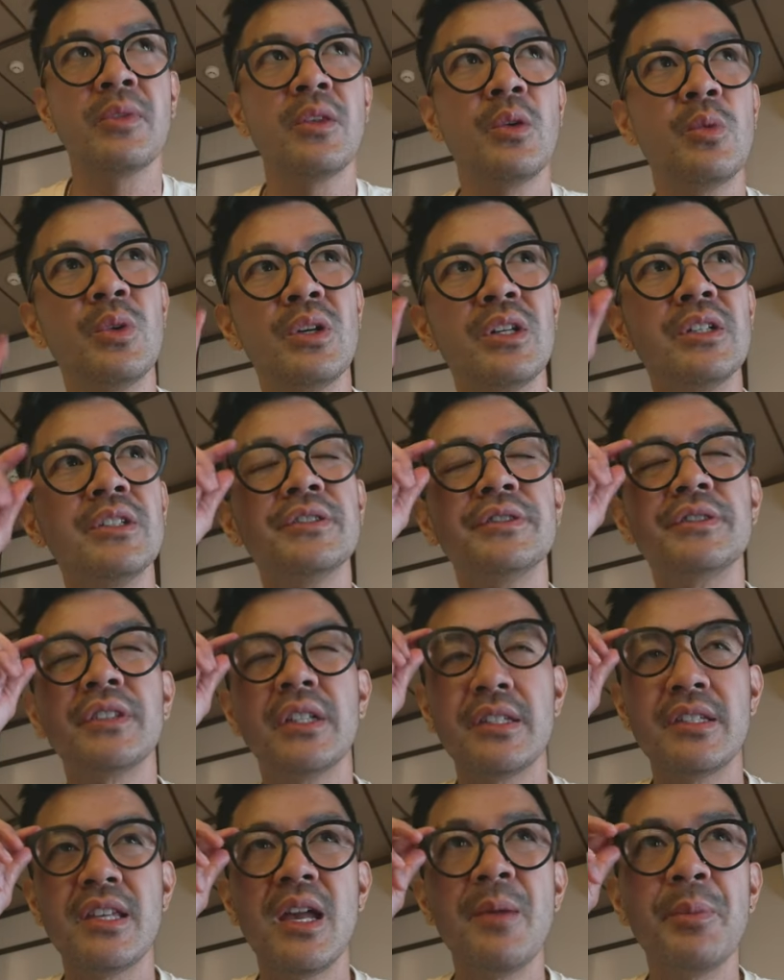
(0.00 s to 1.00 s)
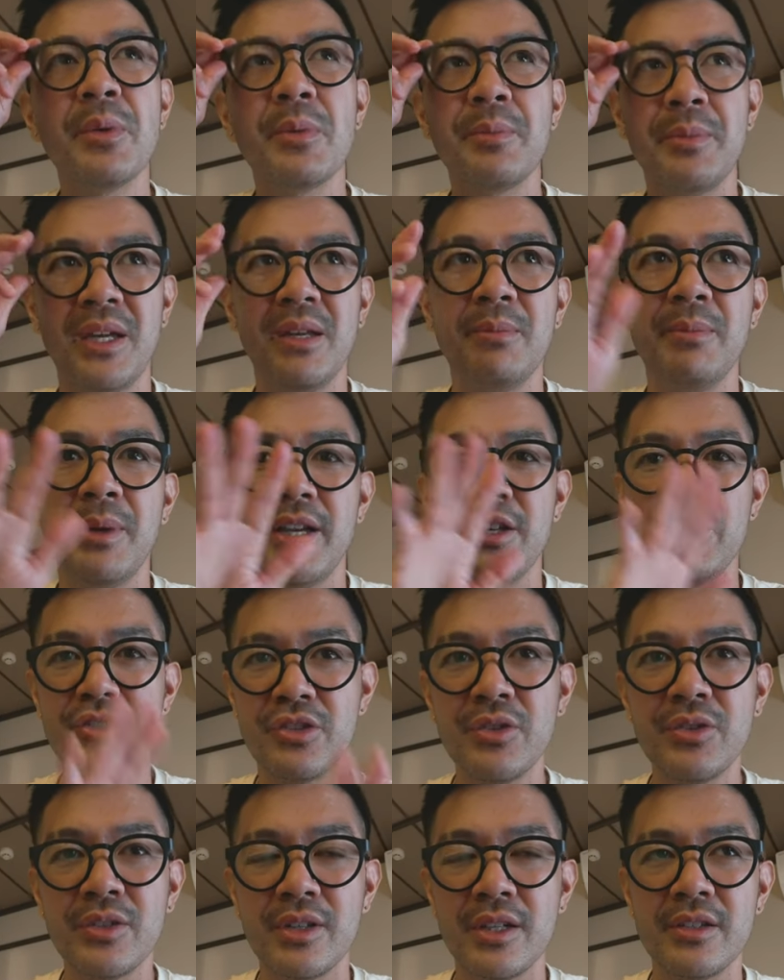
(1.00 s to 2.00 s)
was a temple made by a
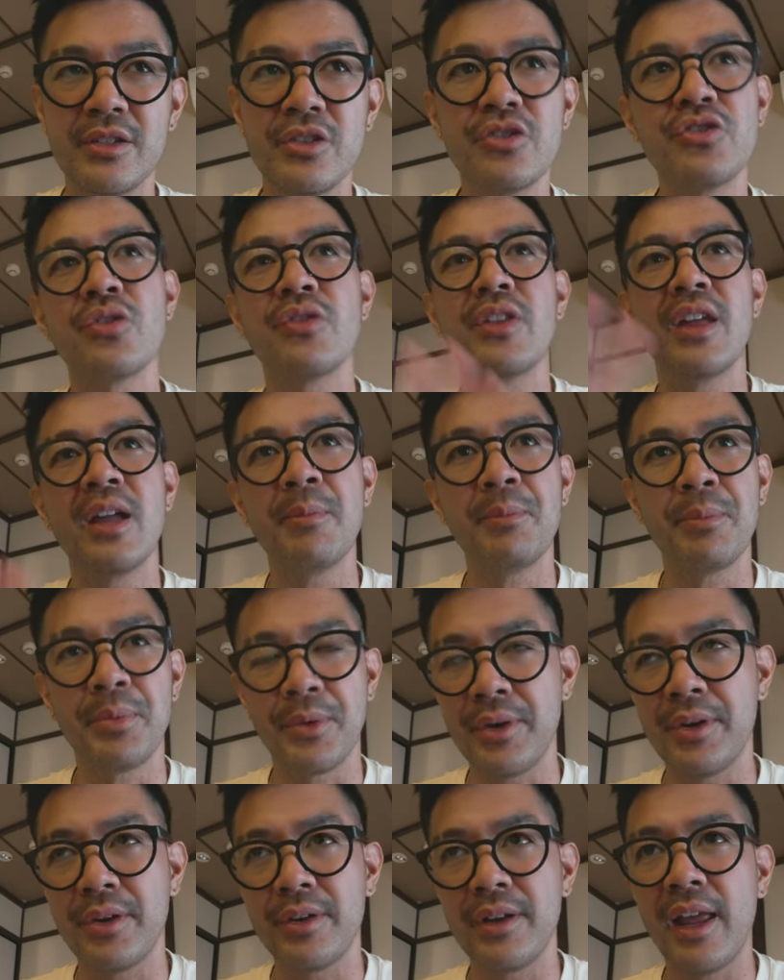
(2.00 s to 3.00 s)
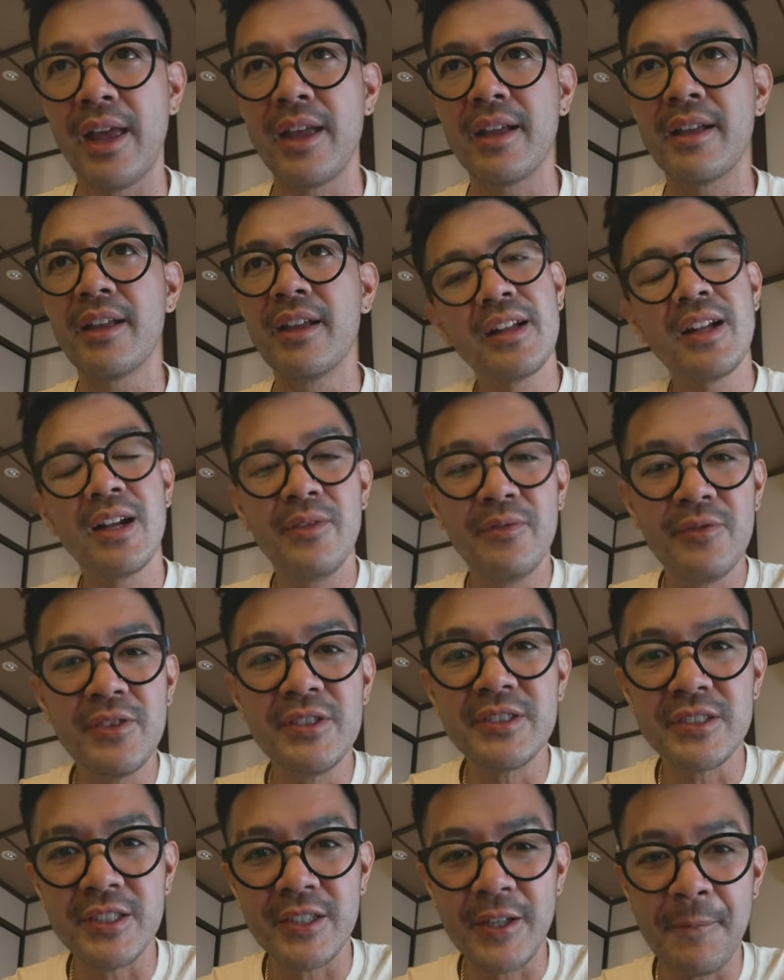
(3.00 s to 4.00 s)
shogun to show the emperor, like, come
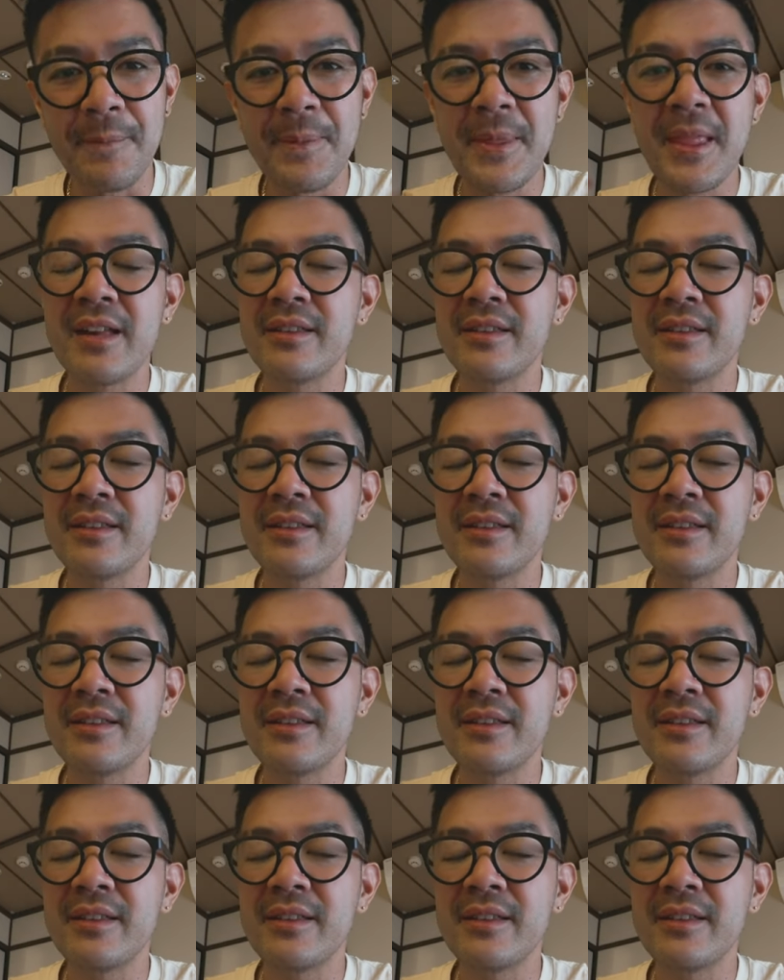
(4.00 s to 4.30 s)
visit,